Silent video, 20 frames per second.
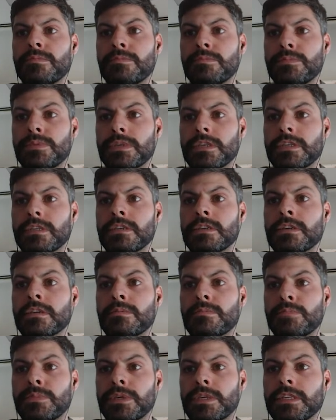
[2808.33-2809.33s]
b
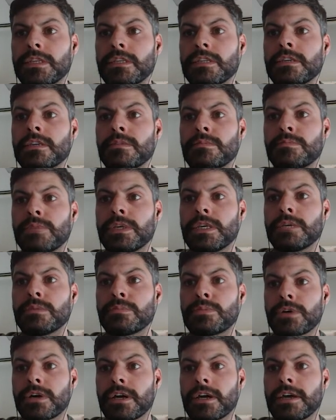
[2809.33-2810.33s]
p p
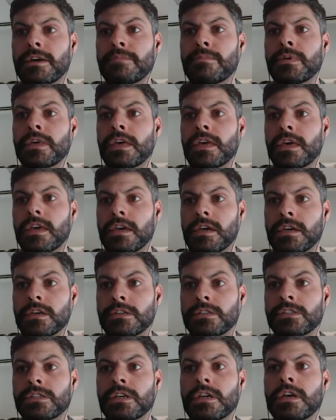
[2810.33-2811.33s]
prime
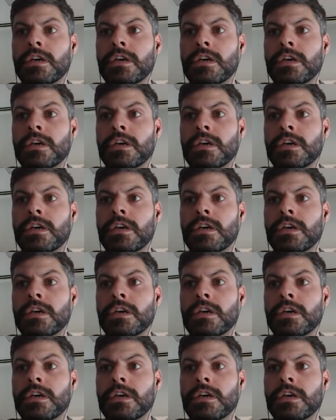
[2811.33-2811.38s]
h,